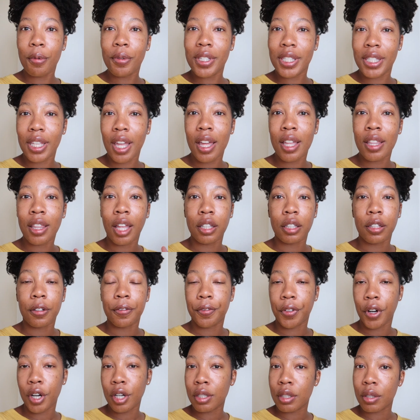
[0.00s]
would say like the
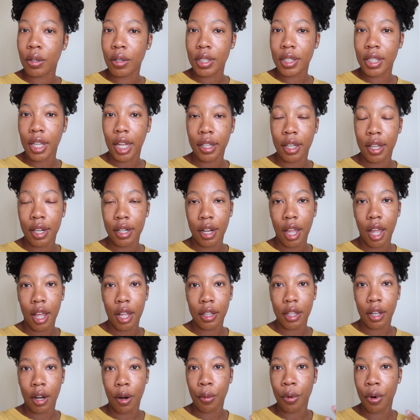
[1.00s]
first or second day
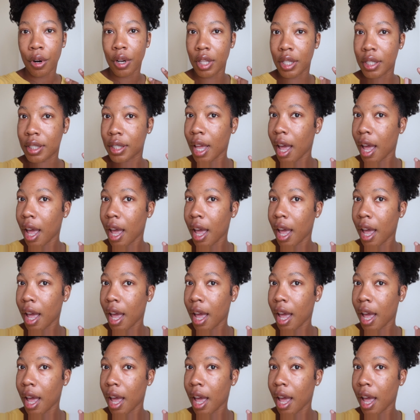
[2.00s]
that I wore this